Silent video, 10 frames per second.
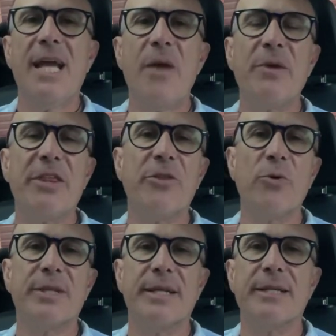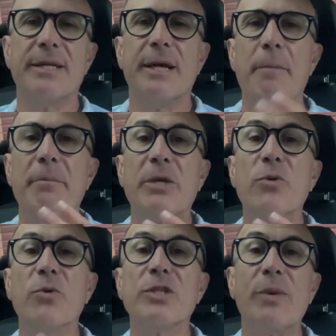and we thought that
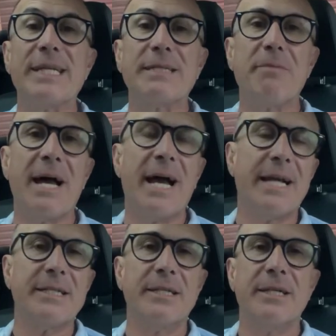because we're smart,